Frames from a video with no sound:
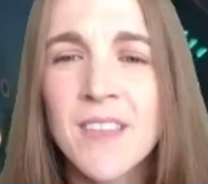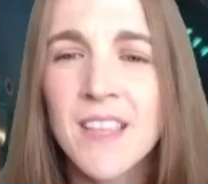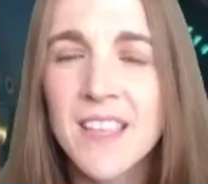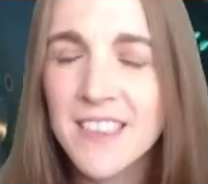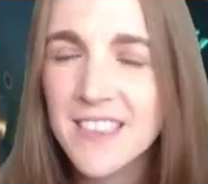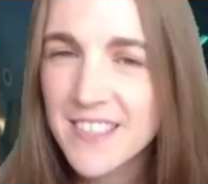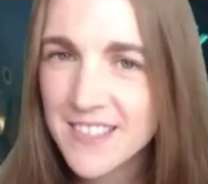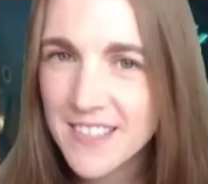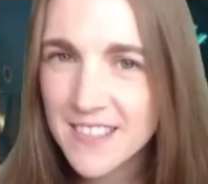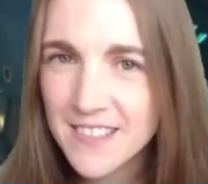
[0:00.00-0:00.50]

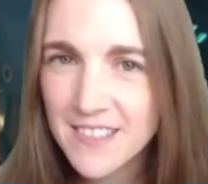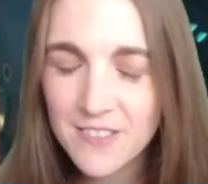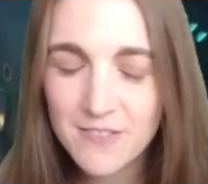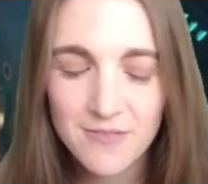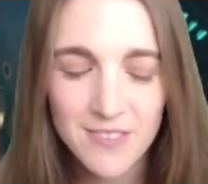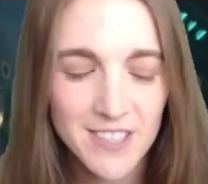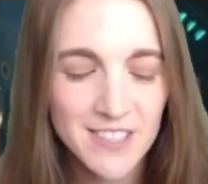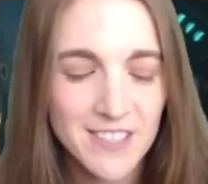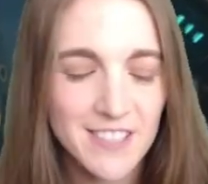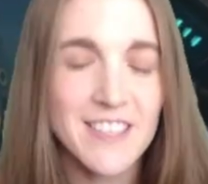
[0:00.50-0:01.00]
This
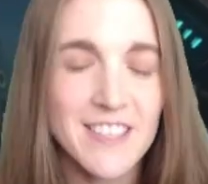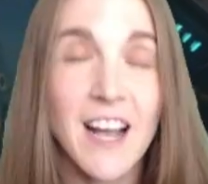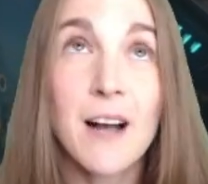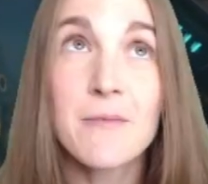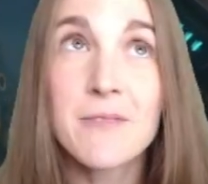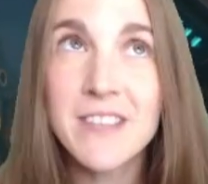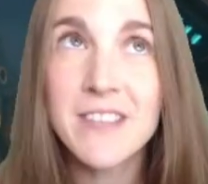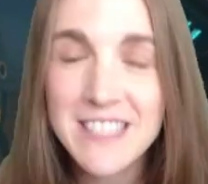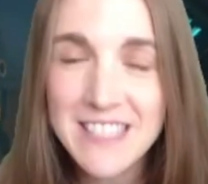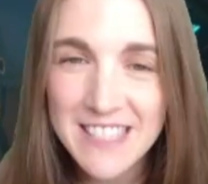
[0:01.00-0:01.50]
is
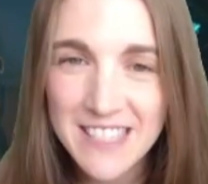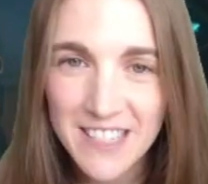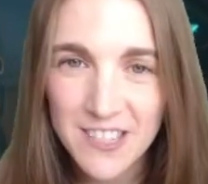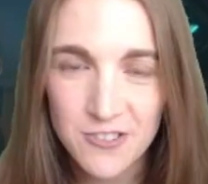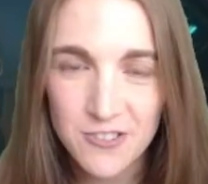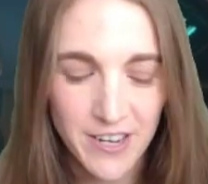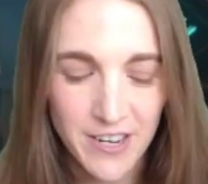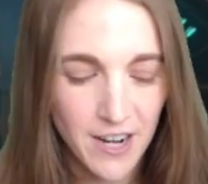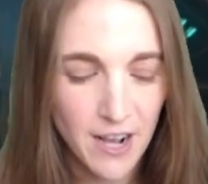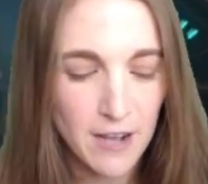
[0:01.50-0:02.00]
obviously a
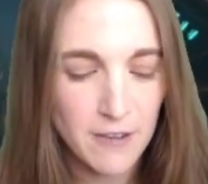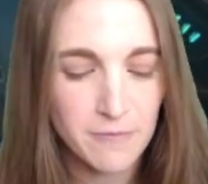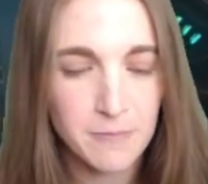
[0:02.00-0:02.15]
trade-off,